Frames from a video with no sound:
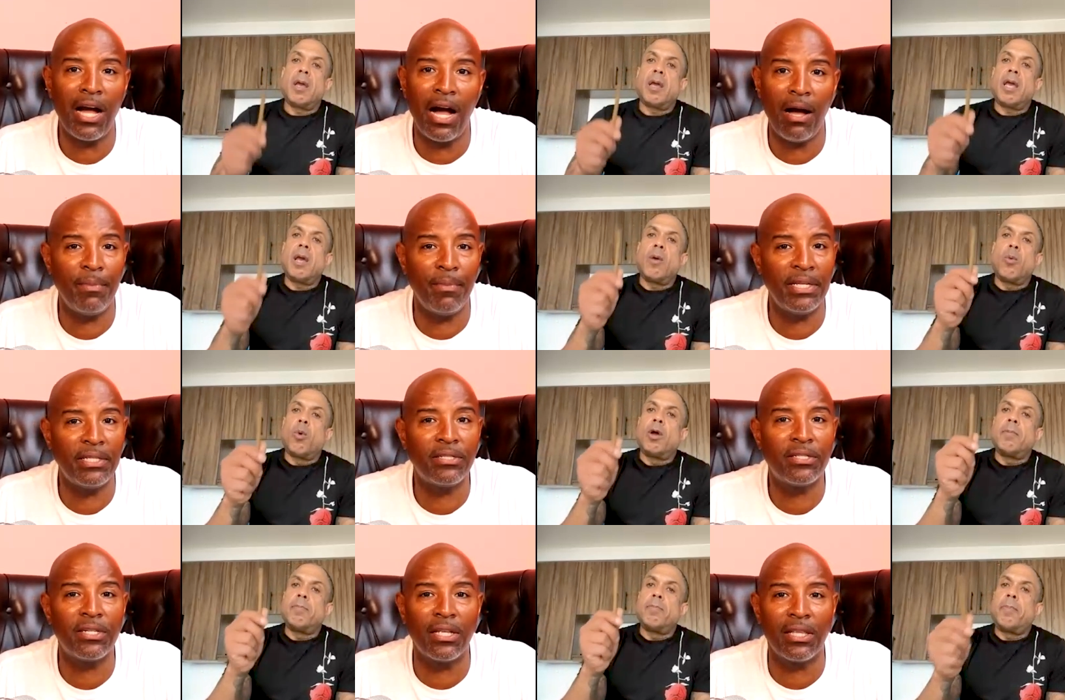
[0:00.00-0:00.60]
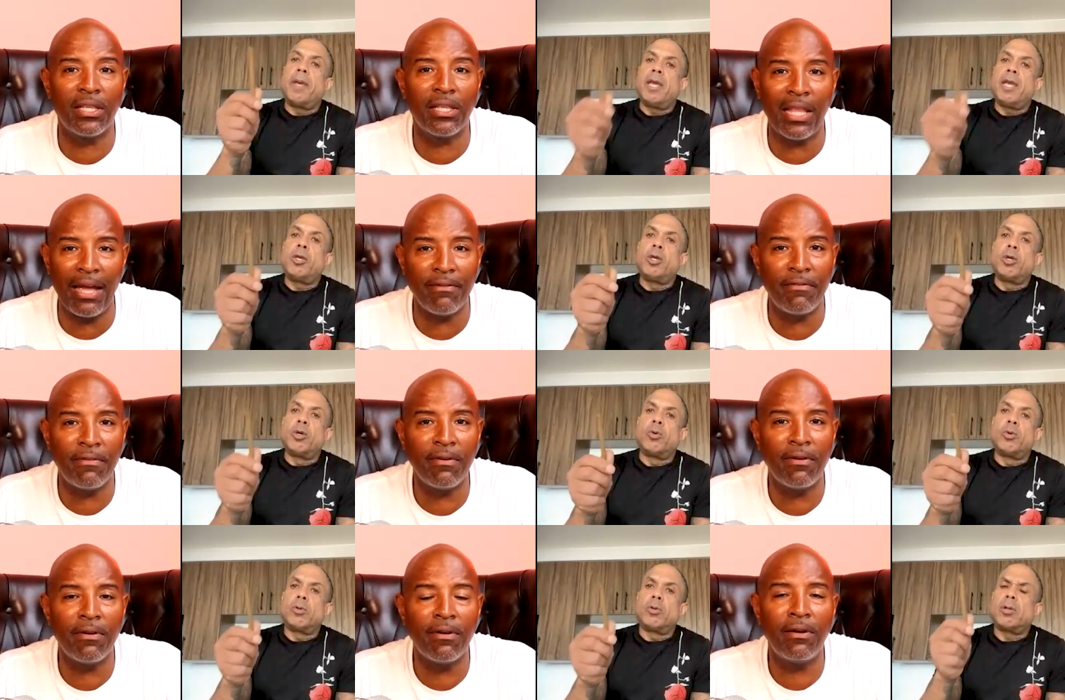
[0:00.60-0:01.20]
Speaker 1: It, it wouldn't like be
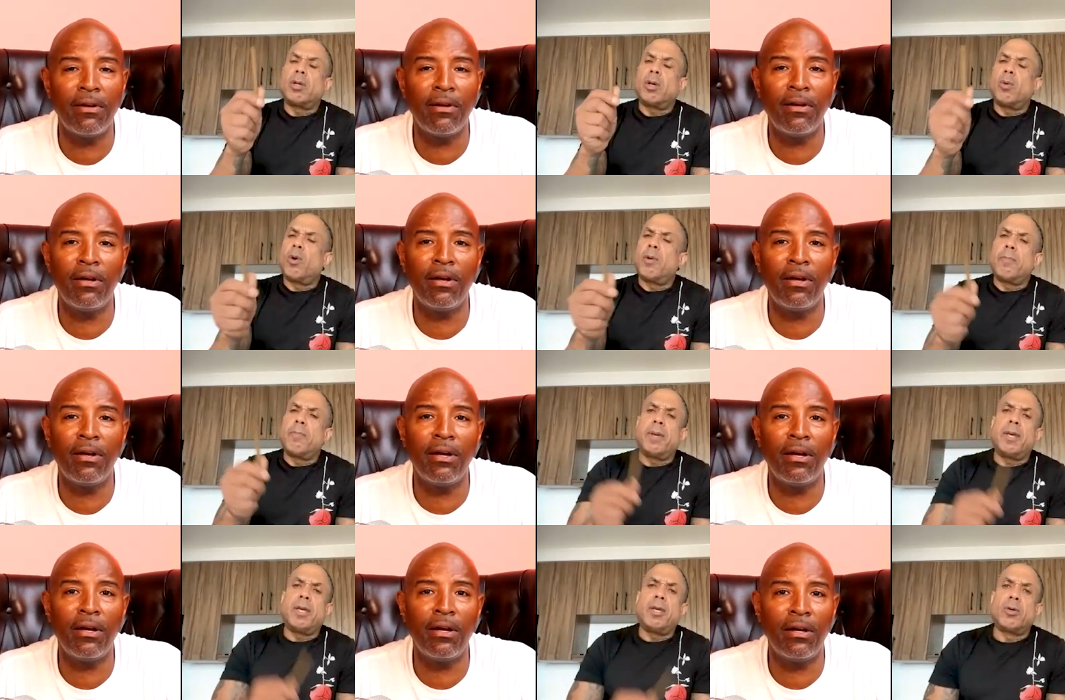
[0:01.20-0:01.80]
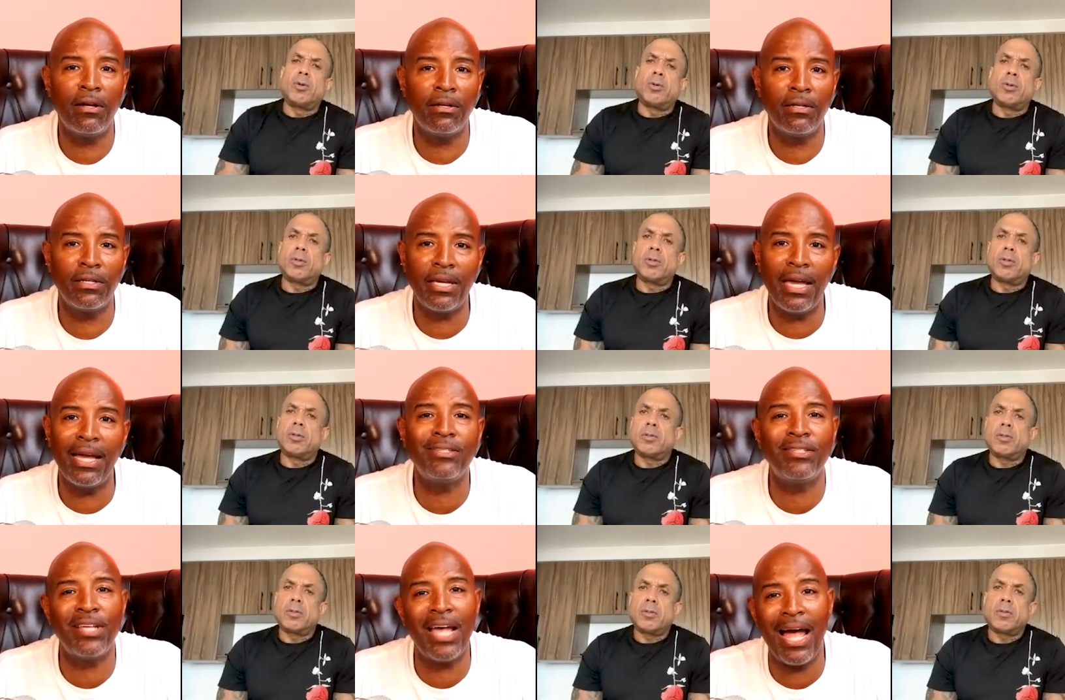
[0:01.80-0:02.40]
you. It wouldn't be you.
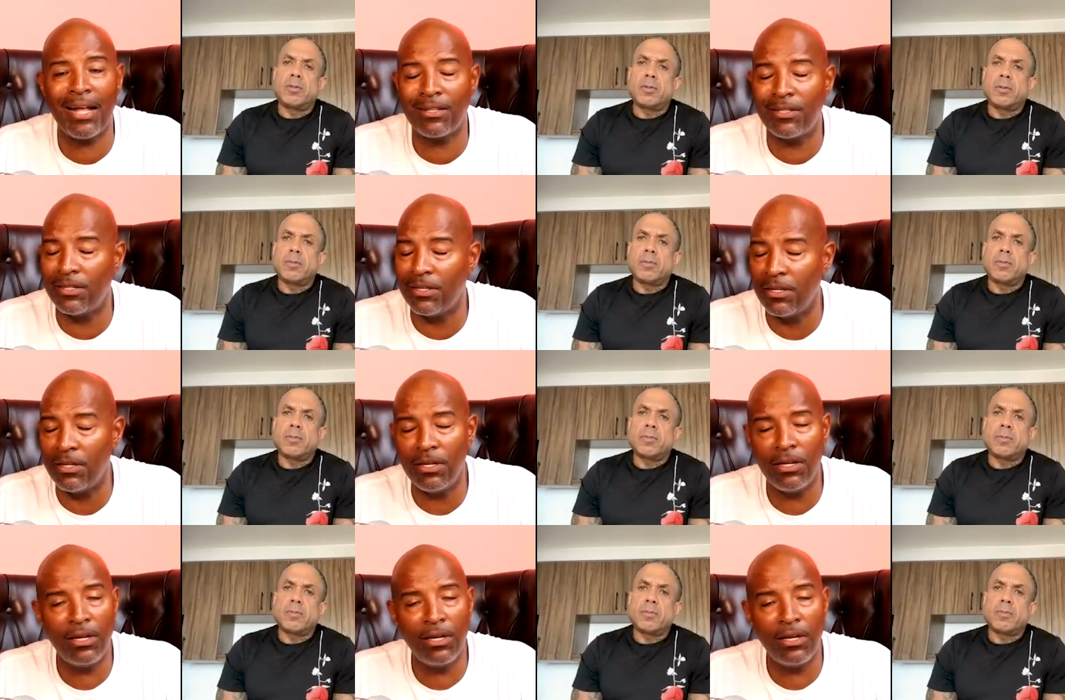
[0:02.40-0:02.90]
Exactly.